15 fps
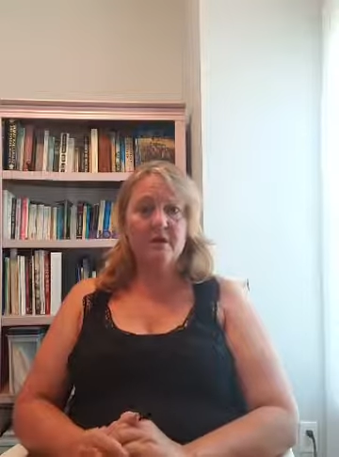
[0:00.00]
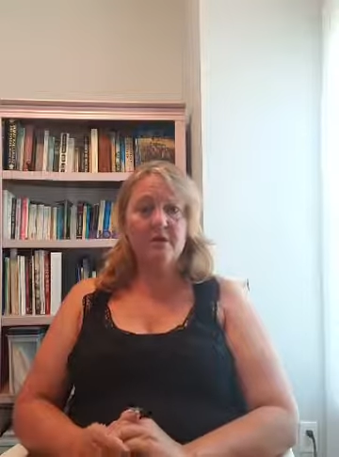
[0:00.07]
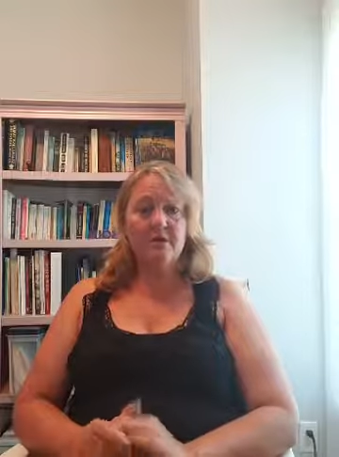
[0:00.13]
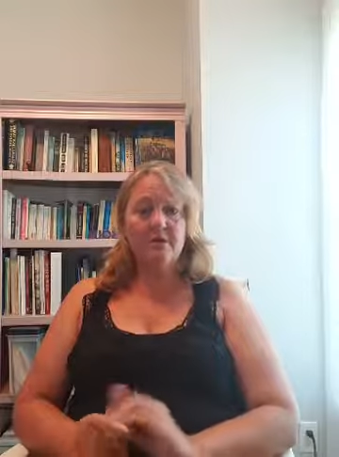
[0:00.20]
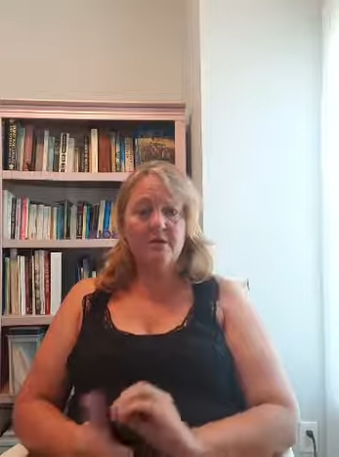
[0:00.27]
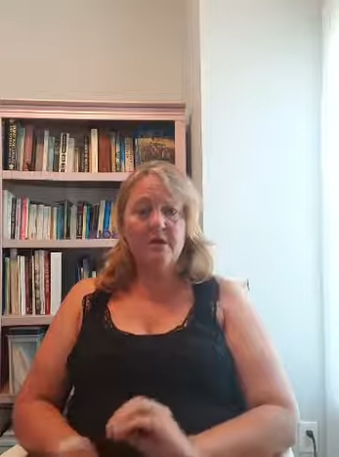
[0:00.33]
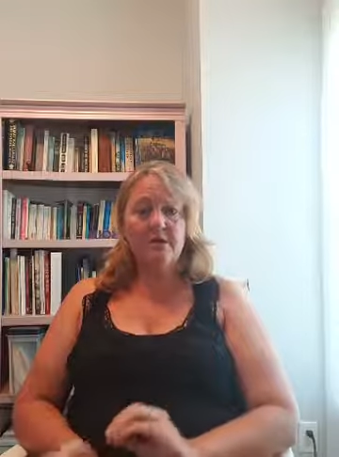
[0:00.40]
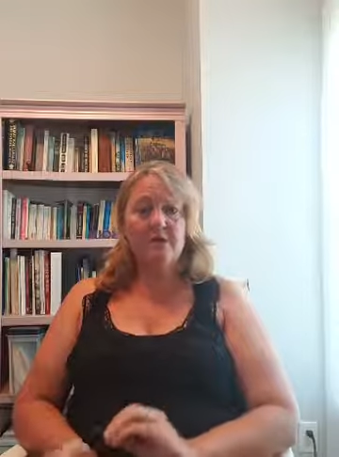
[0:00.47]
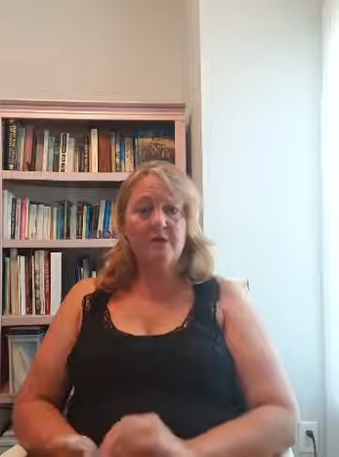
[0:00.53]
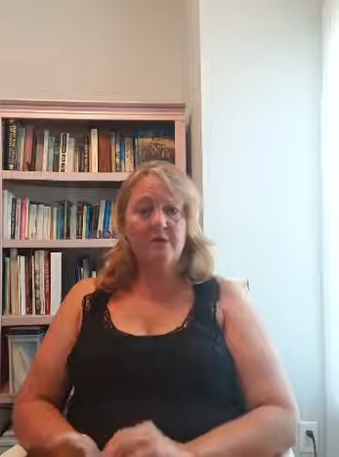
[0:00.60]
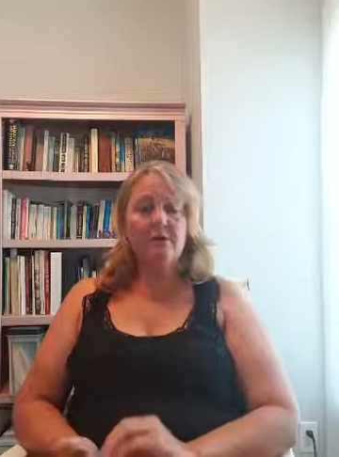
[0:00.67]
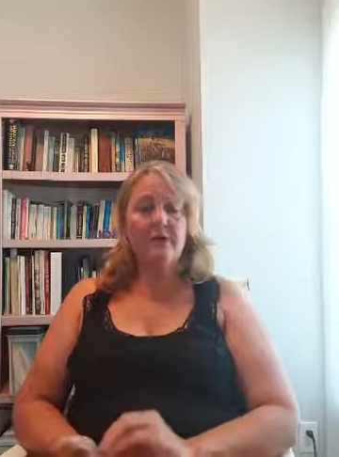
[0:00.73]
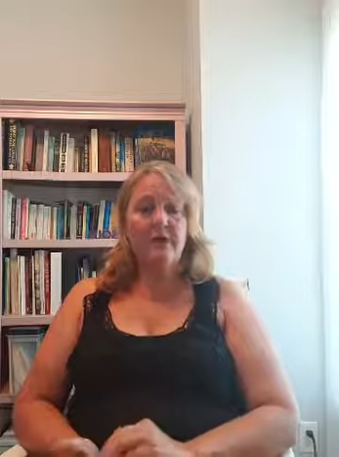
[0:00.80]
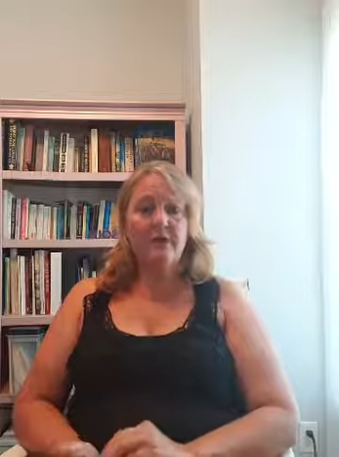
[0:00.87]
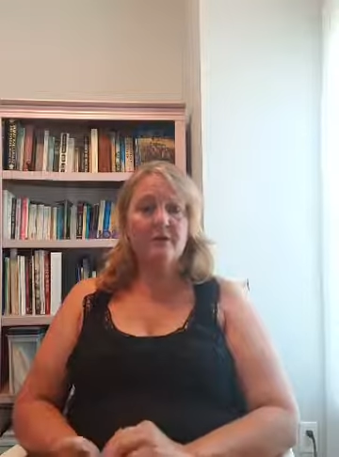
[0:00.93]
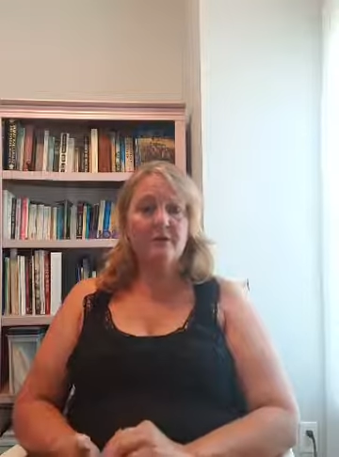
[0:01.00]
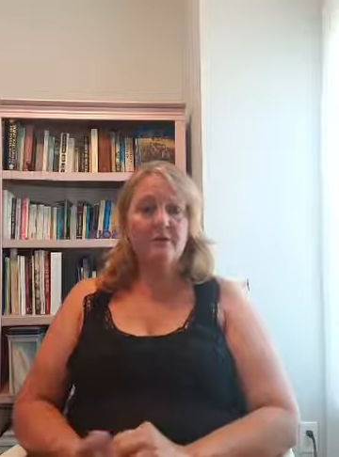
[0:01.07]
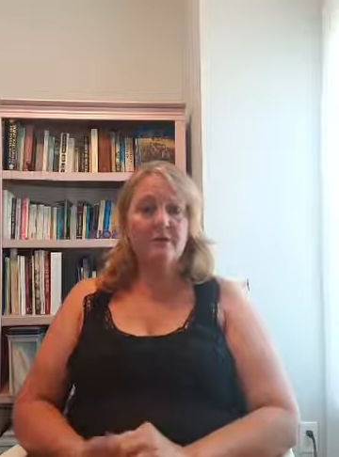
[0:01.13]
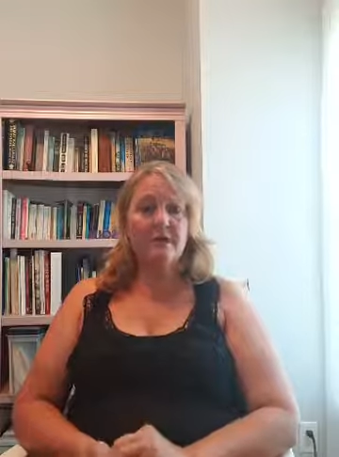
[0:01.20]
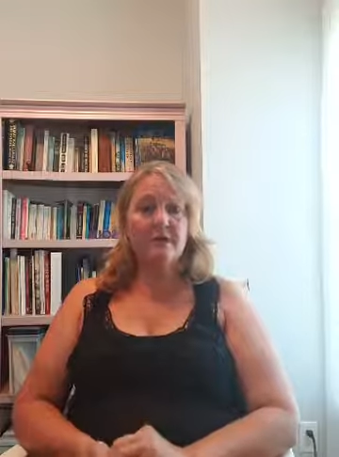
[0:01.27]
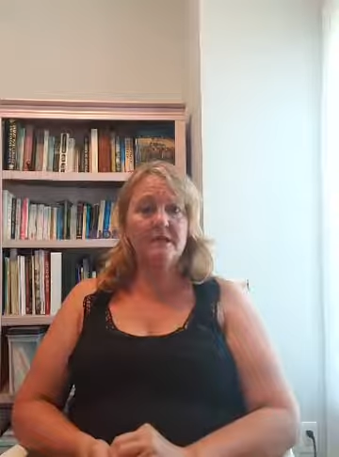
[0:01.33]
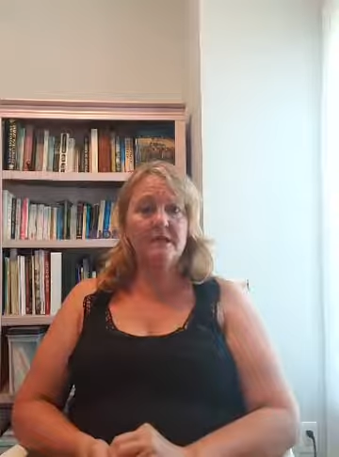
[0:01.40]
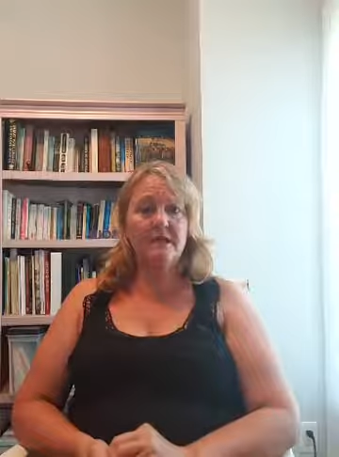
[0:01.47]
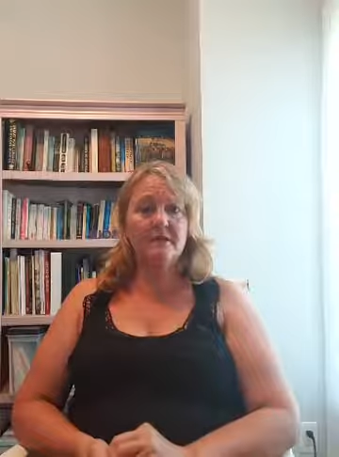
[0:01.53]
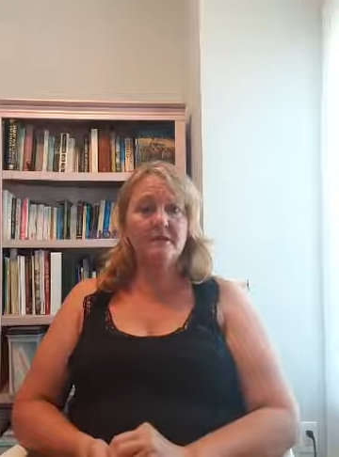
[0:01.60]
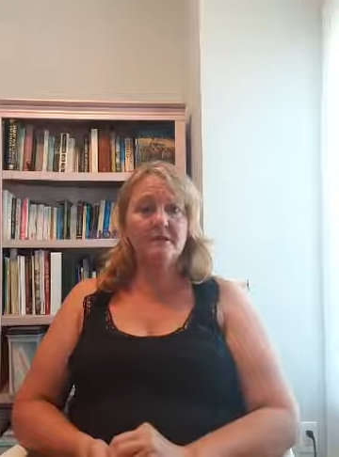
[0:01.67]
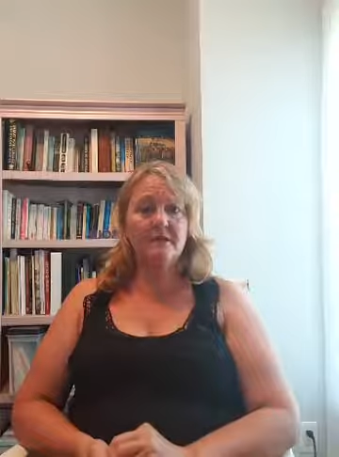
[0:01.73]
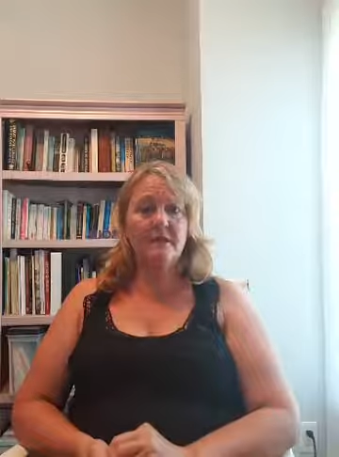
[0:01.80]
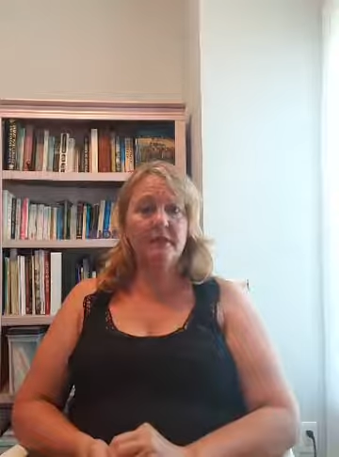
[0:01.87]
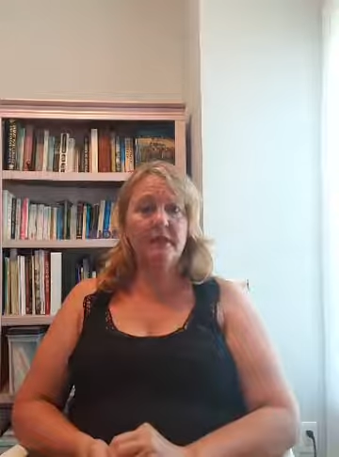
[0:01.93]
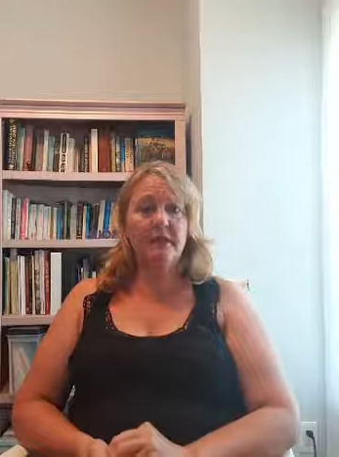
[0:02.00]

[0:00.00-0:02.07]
you can still have them get in touch with me,